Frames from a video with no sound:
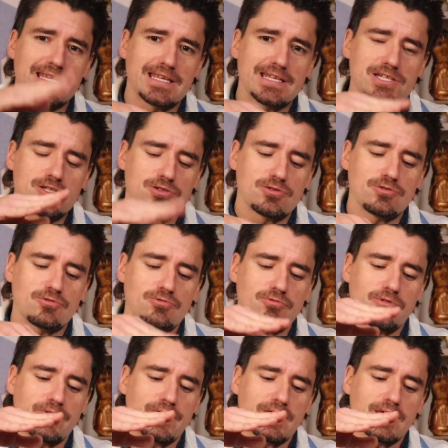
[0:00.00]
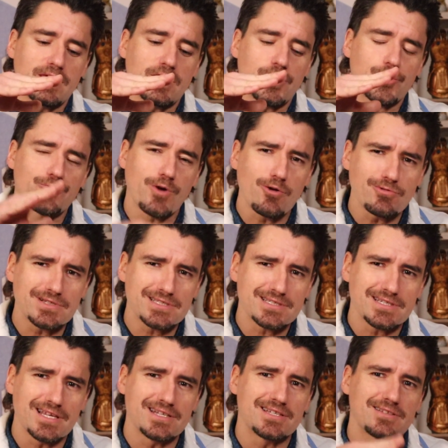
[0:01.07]
into the
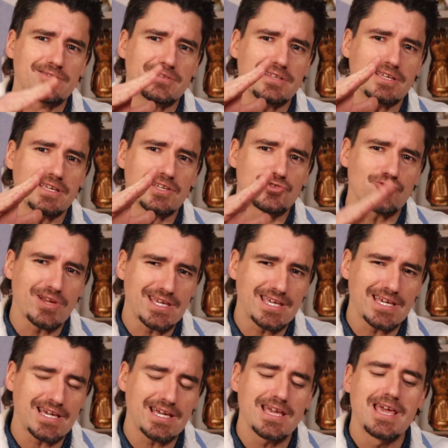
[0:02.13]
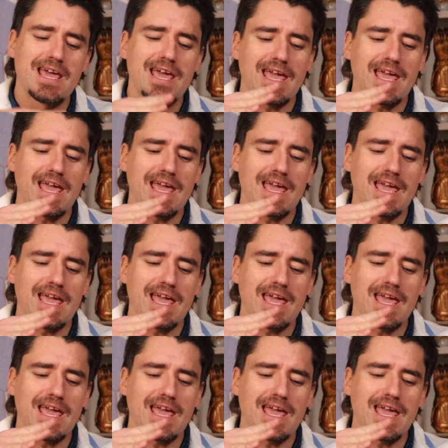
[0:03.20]
throat, into the trachea,